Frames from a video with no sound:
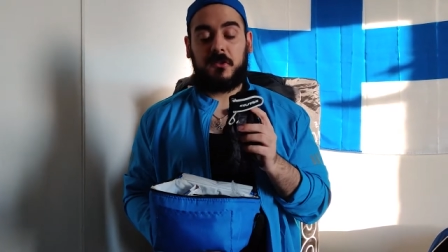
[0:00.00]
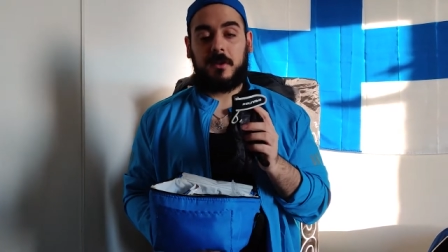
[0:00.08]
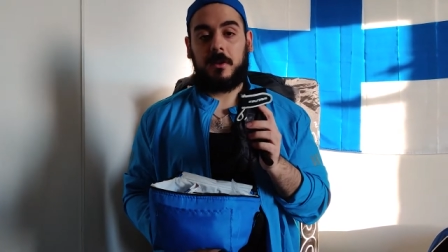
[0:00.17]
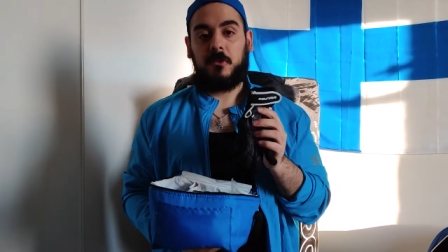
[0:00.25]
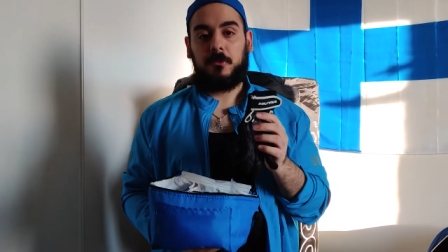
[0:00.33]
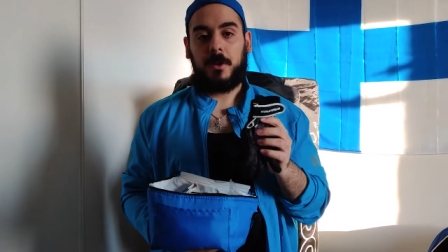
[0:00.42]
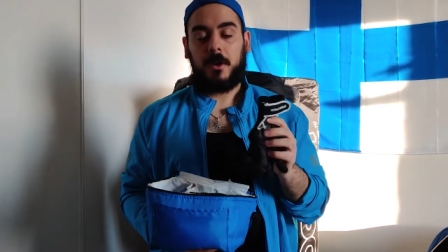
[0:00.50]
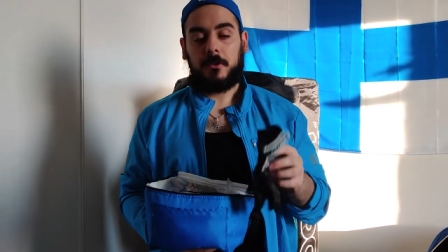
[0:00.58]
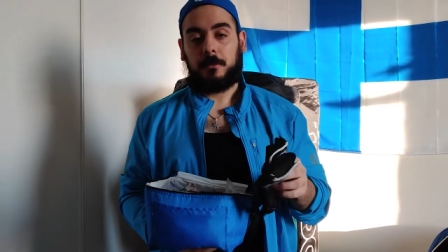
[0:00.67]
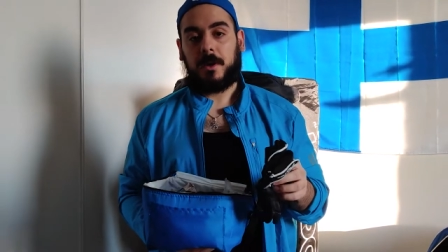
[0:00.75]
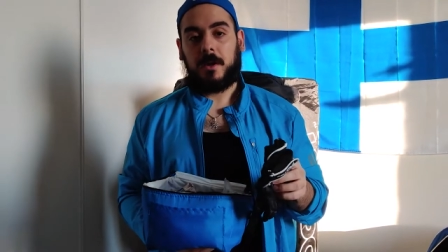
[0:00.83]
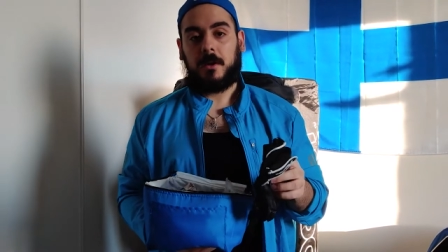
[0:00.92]
in case my
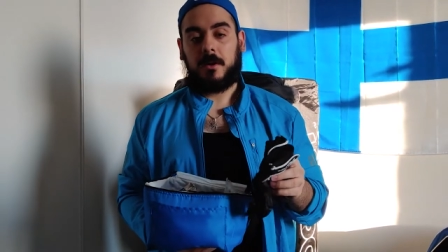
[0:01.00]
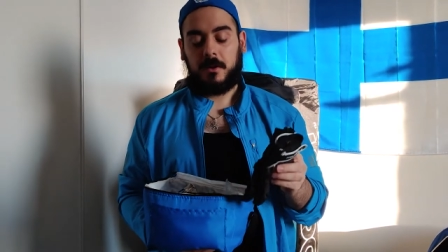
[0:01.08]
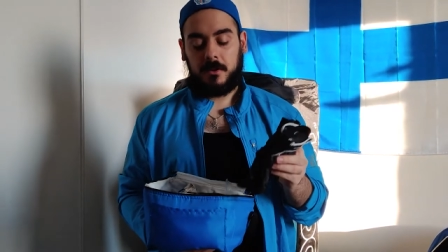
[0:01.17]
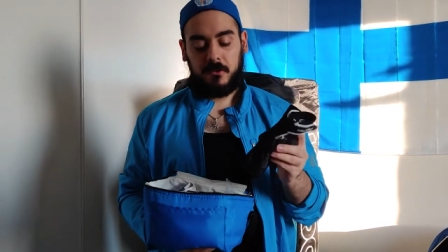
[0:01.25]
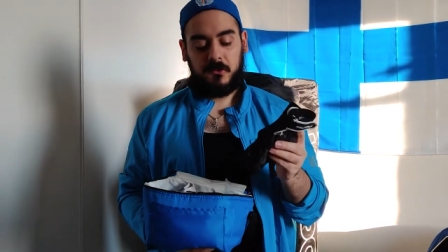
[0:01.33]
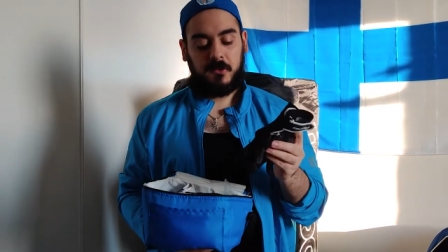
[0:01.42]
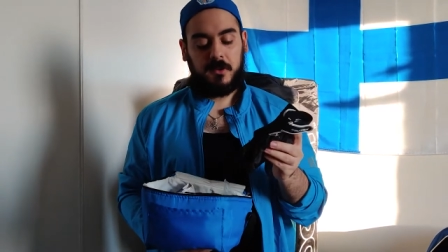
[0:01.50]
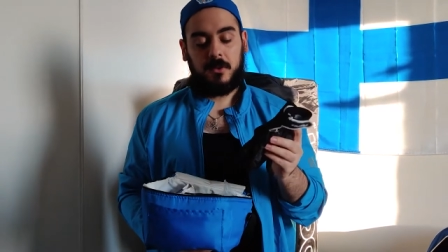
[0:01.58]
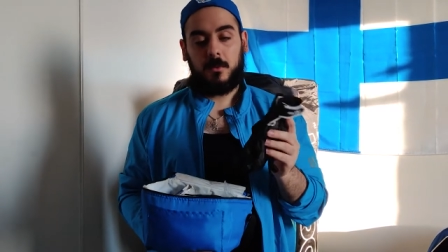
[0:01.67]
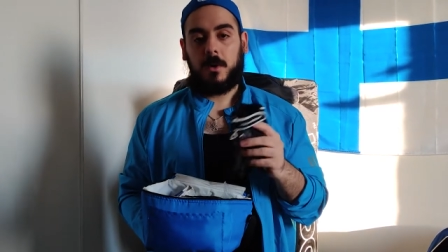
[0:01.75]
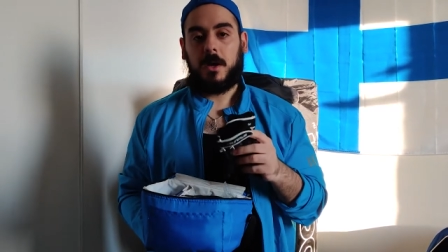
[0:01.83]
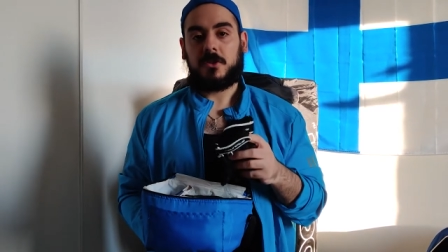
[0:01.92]
other pair is in
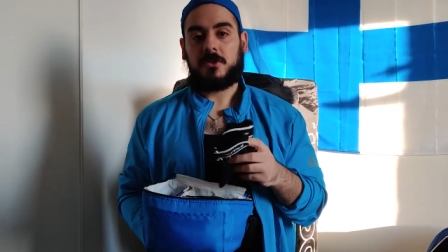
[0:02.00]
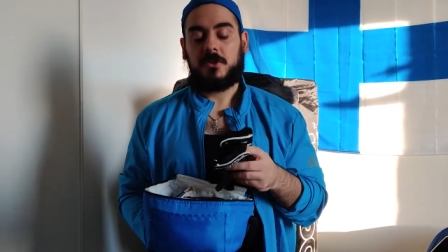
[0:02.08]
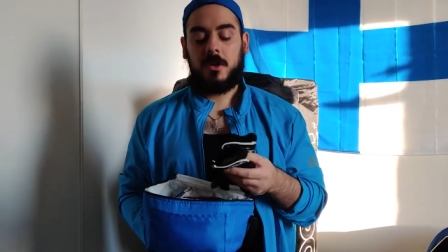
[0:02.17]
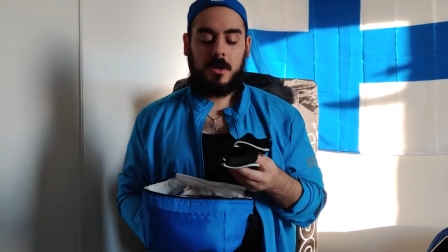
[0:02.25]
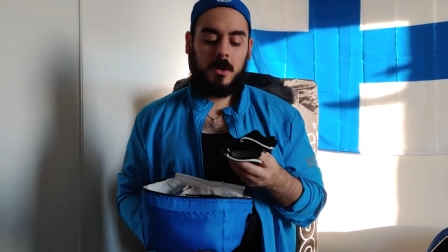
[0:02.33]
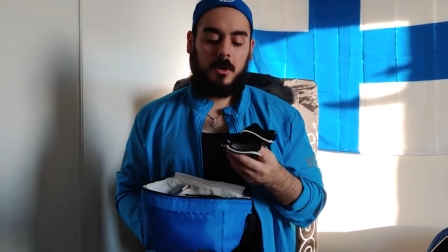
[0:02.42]
the wash,